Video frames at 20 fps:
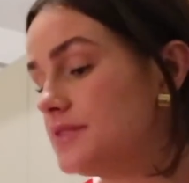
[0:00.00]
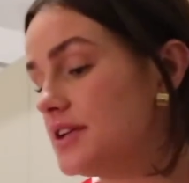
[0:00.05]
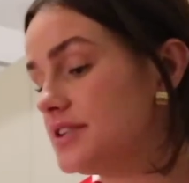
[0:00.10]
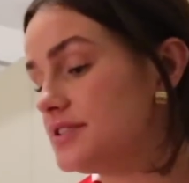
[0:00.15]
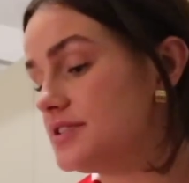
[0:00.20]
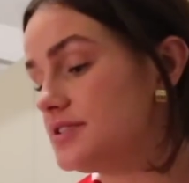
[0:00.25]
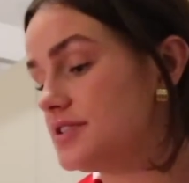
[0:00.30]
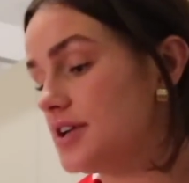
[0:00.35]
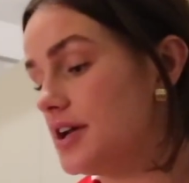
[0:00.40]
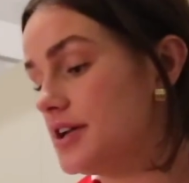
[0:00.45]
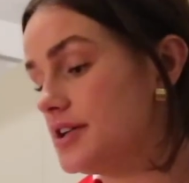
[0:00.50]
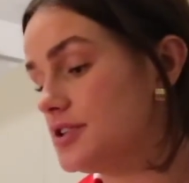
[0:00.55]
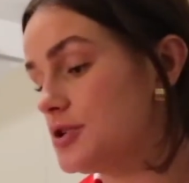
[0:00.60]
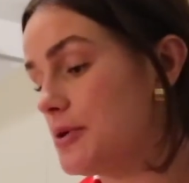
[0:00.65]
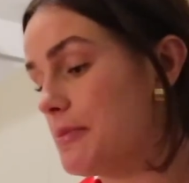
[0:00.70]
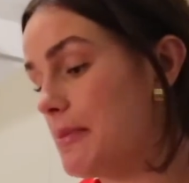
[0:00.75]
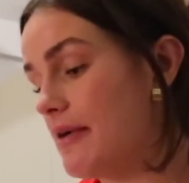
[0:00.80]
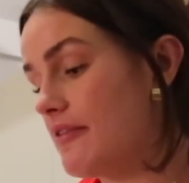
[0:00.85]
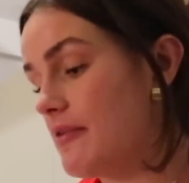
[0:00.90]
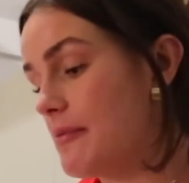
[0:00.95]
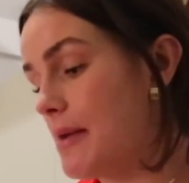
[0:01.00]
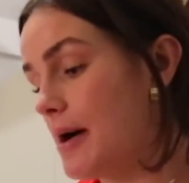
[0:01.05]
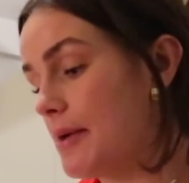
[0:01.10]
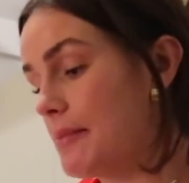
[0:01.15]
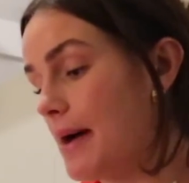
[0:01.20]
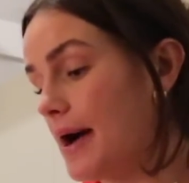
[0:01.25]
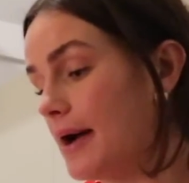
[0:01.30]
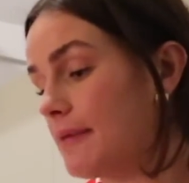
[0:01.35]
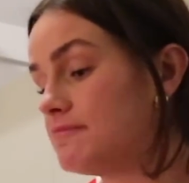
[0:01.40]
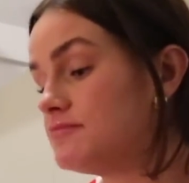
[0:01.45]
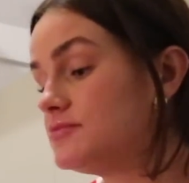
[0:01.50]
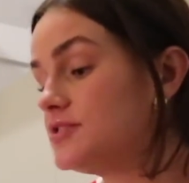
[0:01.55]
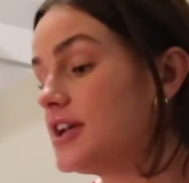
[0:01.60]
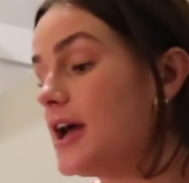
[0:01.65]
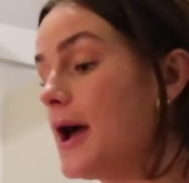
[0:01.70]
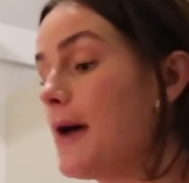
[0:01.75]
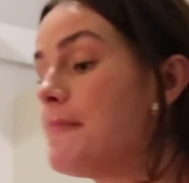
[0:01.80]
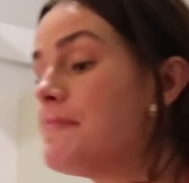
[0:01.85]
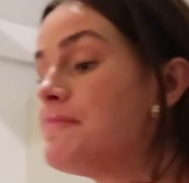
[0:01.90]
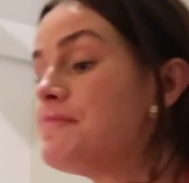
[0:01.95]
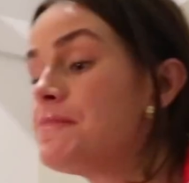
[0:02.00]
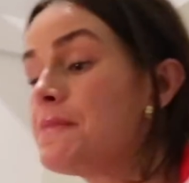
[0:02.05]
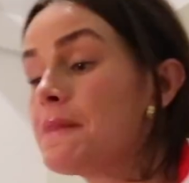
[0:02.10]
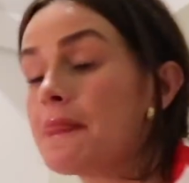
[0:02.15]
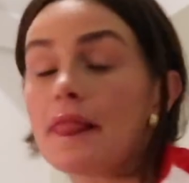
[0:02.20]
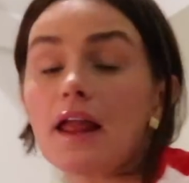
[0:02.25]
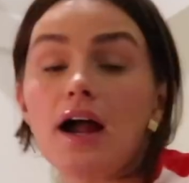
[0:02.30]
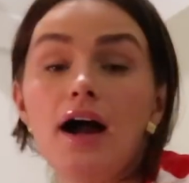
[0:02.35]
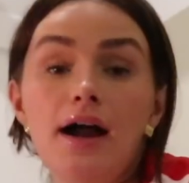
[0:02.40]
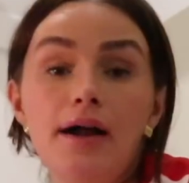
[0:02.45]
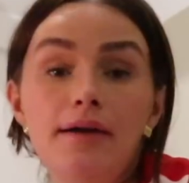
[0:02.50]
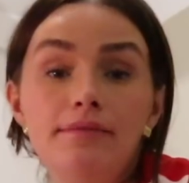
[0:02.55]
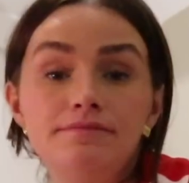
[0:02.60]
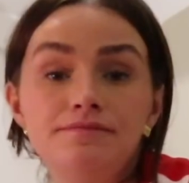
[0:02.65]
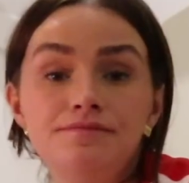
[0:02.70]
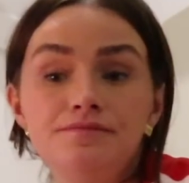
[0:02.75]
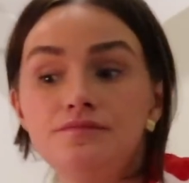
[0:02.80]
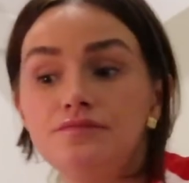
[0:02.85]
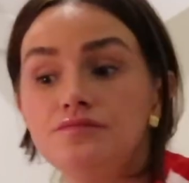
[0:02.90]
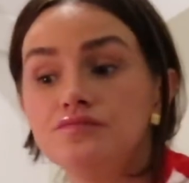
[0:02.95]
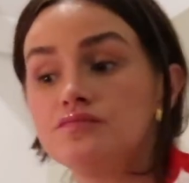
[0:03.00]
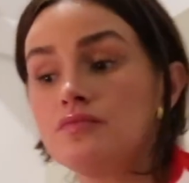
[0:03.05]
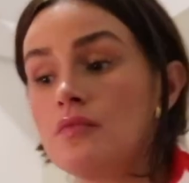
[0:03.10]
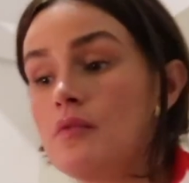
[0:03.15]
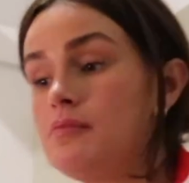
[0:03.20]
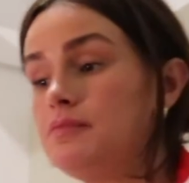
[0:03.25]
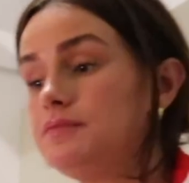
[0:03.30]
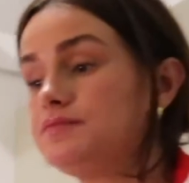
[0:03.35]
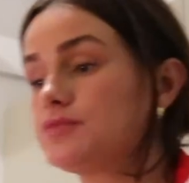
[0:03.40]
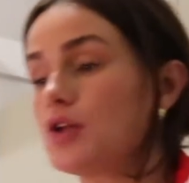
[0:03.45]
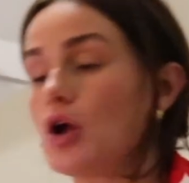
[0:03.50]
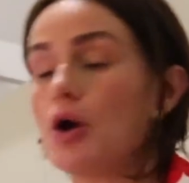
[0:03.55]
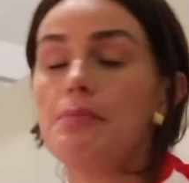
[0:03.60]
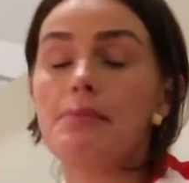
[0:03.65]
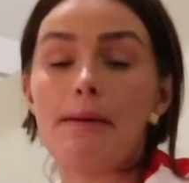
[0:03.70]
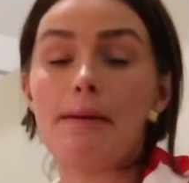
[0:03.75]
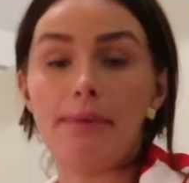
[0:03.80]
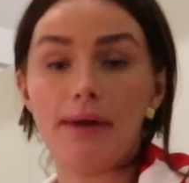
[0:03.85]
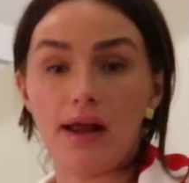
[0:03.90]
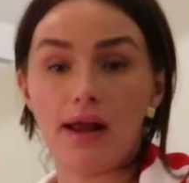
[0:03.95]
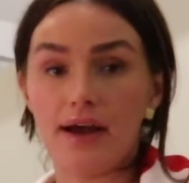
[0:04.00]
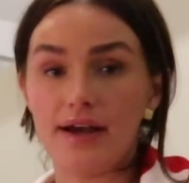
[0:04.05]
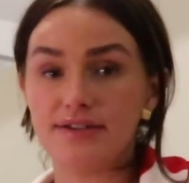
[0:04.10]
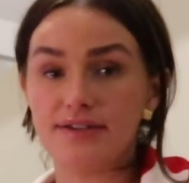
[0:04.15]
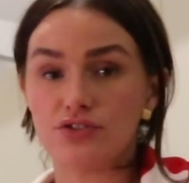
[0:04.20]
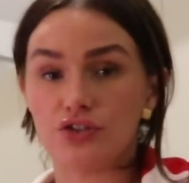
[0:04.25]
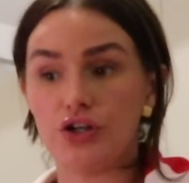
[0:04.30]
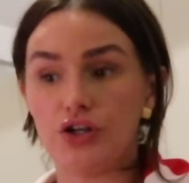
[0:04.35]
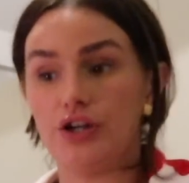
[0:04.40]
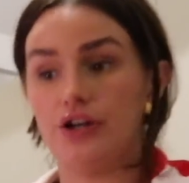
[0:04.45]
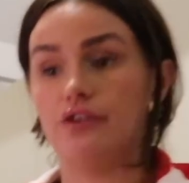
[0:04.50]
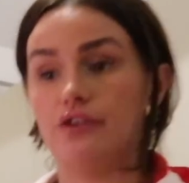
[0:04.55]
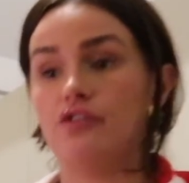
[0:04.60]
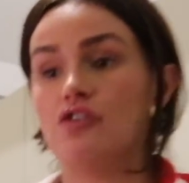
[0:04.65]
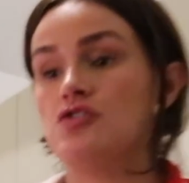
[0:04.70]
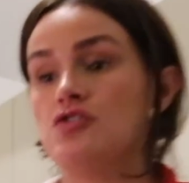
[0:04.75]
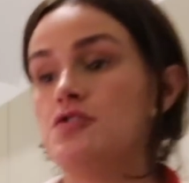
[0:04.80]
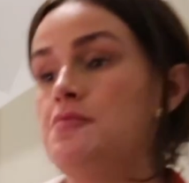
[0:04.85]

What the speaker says: this has turned into a bit of a mukbang. So yeah, I'm on my Pilates groove,